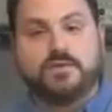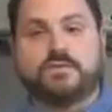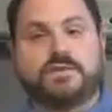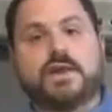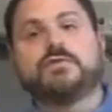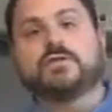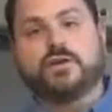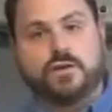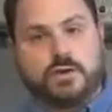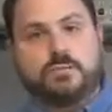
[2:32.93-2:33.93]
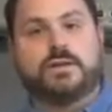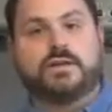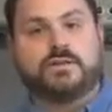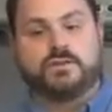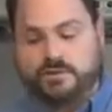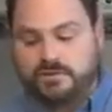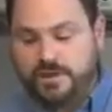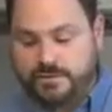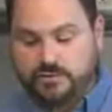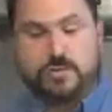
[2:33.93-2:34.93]
the flavor that you're going to build into your
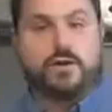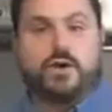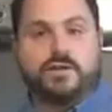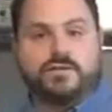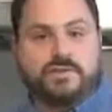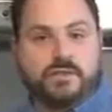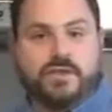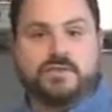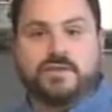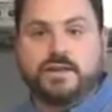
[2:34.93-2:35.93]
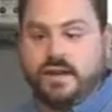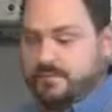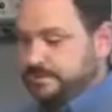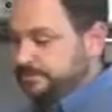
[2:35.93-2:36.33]
stuffing. So I'm going to go ahead and stick this in the oven.